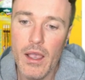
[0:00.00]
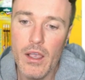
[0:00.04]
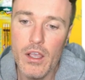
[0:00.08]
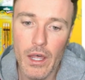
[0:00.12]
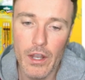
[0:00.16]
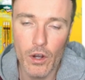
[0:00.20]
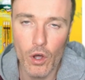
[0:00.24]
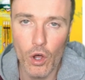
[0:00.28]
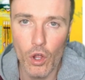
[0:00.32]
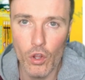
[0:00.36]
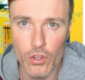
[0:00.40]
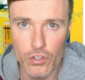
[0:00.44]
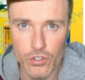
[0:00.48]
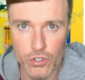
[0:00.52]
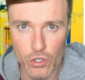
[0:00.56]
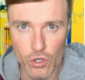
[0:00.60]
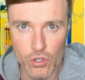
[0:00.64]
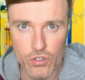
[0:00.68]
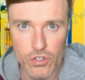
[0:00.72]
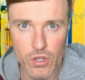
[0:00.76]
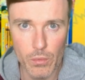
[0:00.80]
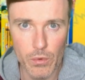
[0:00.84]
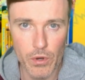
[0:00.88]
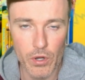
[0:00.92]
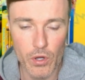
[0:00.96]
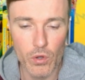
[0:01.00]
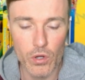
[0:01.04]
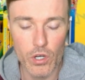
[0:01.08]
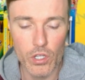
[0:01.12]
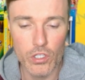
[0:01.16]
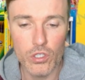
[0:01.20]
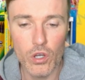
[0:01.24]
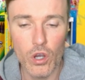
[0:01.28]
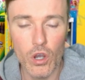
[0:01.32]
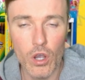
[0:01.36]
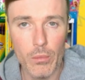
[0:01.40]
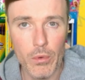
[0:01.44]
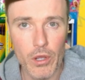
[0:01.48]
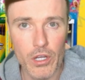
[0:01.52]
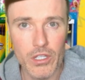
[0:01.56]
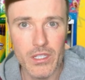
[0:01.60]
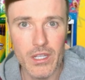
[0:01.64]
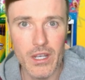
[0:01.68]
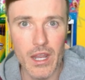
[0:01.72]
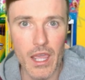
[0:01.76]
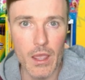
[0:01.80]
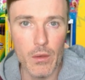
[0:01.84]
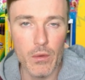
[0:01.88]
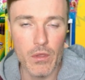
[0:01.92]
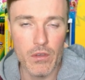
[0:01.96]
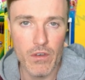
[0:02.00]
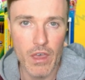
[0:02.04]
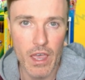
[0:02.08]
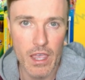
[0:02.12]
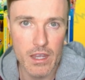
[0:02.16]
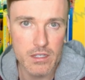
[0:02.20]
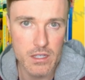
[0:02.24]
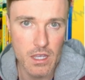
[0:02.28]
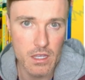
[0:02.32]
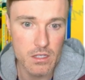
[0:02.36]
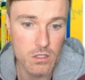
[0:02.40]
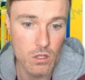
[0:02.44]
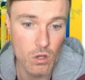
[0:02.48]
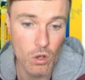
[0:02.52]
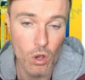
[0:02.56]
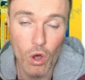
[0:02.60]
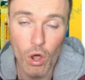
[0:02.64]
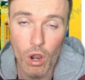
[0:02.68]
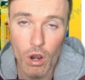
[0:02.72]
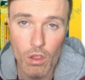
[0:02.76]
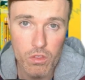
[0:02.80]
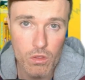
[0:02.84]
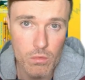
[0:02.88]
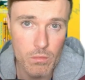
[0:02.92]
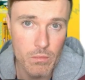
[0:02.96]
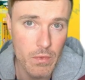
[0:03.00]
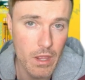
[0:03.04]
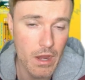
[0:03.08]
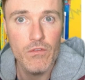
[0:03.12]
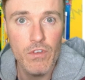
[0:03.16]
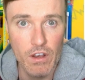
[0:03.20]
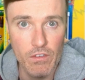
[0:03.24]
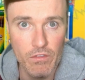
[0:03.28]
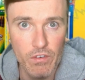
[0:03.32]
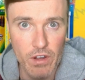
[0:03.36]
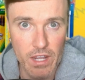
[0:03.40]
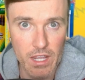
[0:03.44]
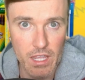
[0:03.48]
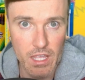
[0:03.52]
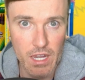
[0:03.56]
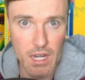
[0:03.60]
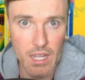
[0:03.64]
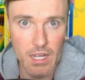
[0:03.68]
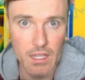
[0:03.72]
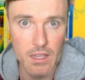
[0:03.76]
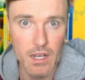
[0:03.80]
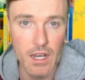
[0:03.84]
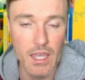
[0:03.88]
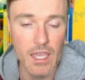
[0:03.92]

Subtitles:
And all the tools that we're going to talk about today, we have access to all of them. Feel free to click the